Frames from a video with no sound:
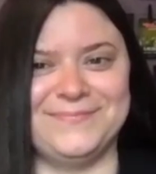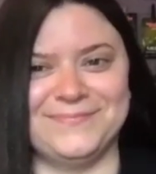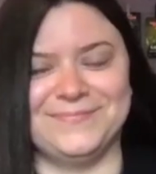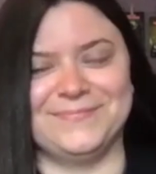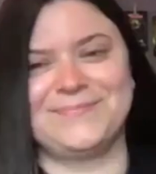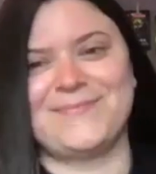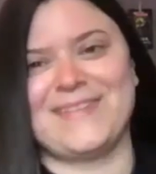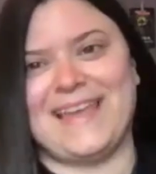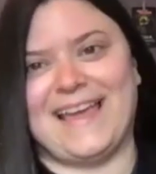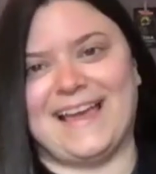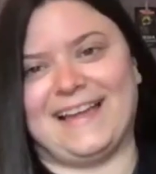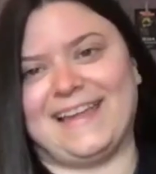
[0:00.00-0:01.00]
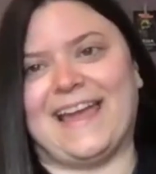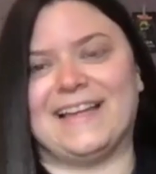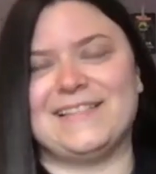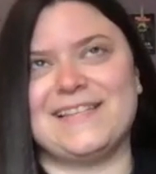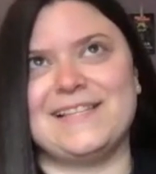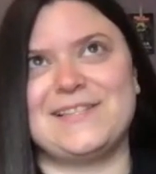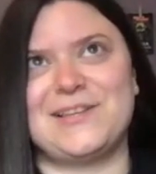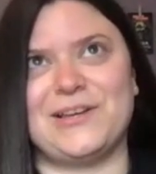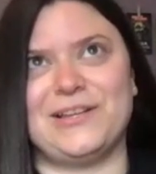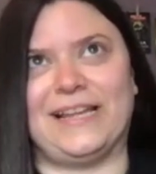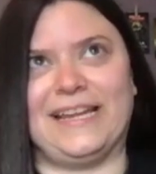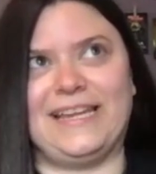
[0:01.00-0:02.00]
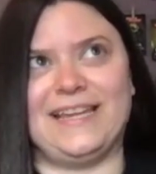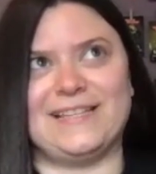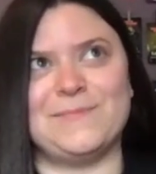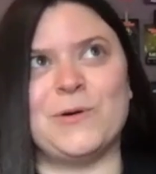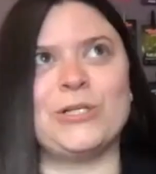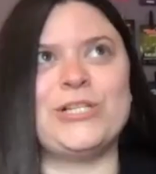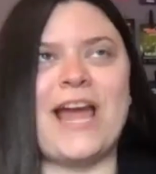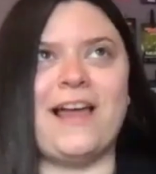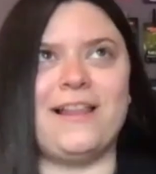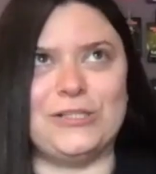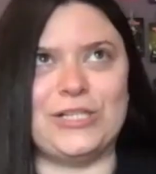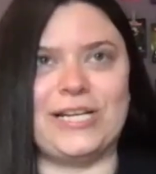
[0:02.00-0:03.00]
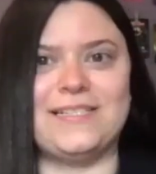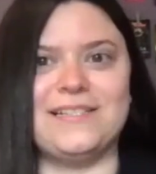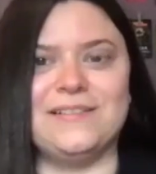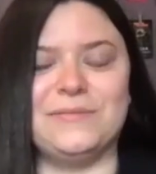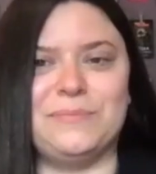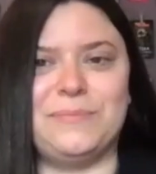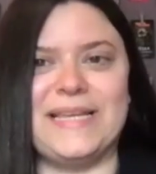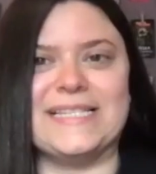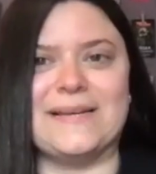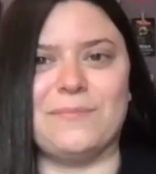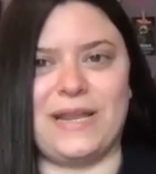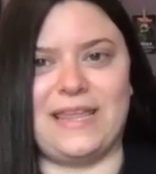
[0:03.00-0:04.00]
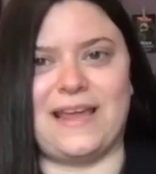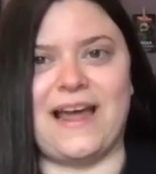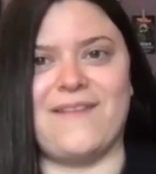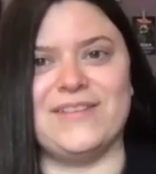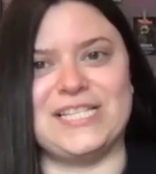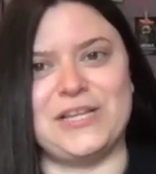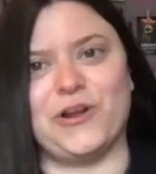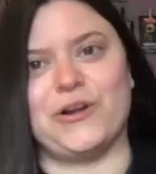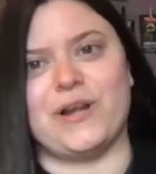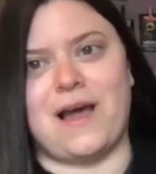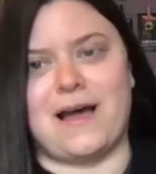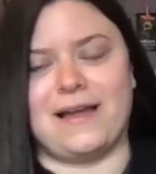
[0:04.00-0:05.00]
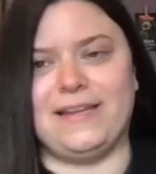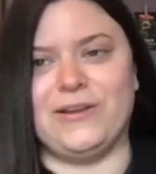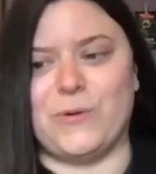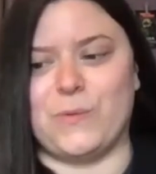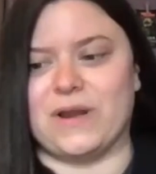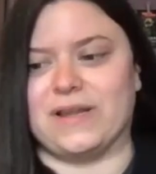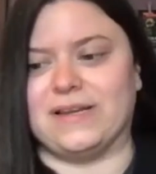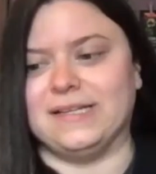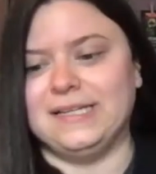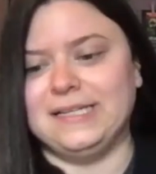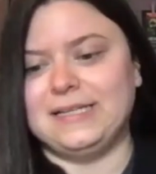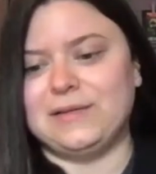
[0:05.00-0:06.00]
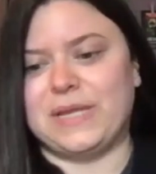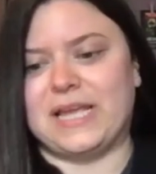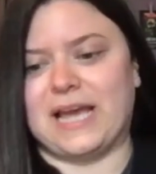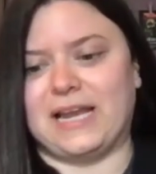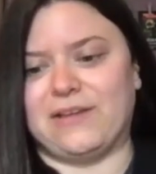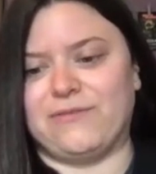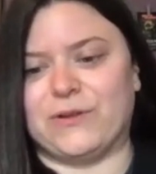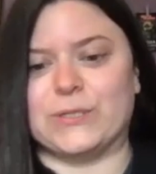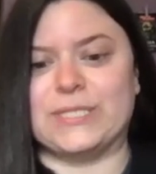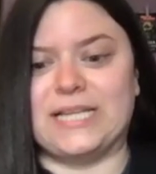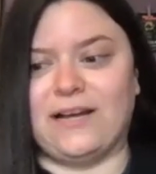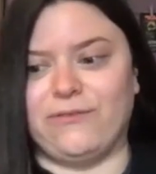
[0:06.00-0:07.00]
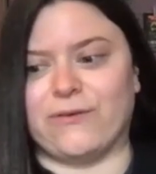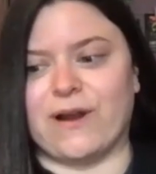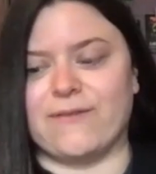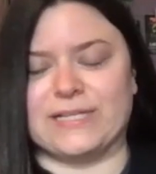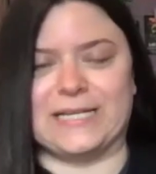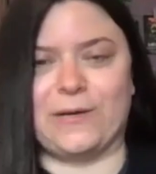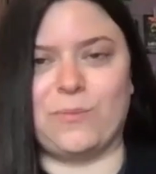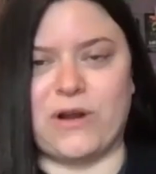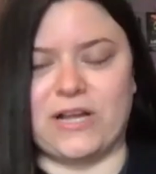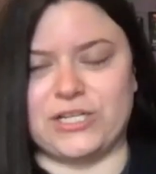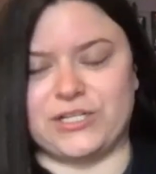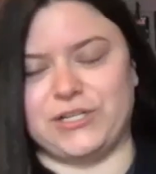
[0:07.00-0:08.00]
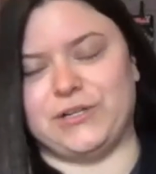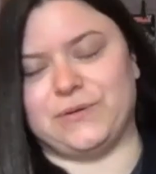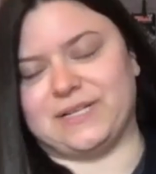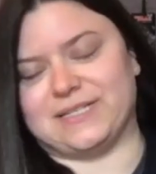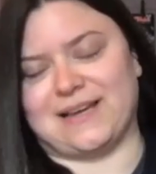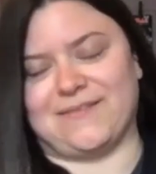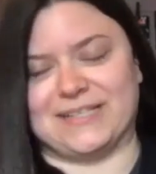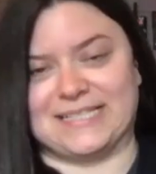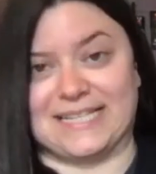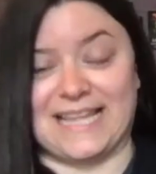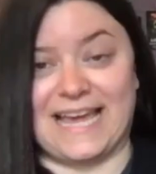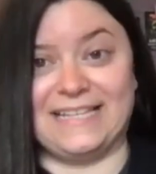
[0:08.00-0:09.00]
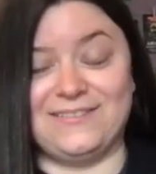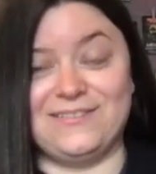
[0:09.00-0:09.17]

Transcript: Mm-hmm. It's good. Like, it's more challenging to be somebody that obviously you're not. You don't want to be kind of yourself for every single project you do, because obviously that